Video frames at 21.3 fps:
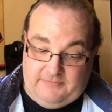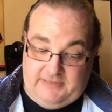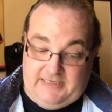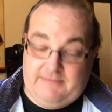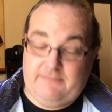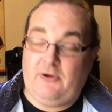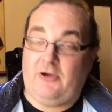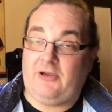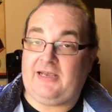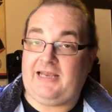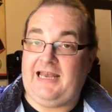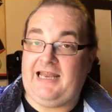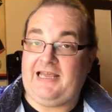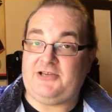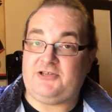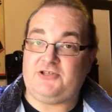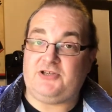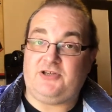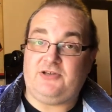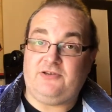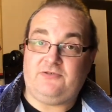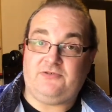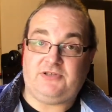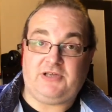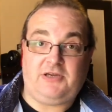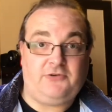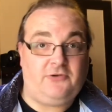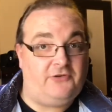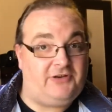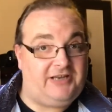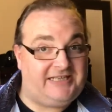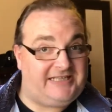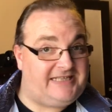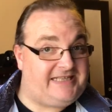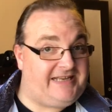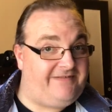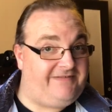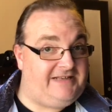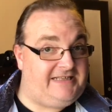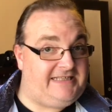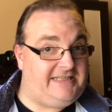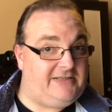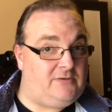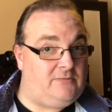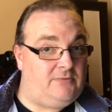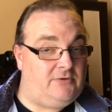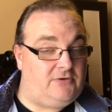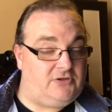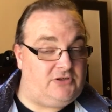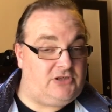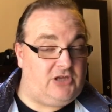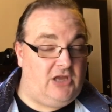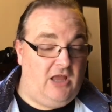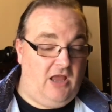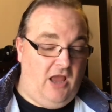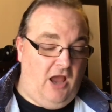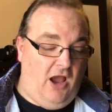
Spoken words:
in my collection? So not necessarily steelbooks.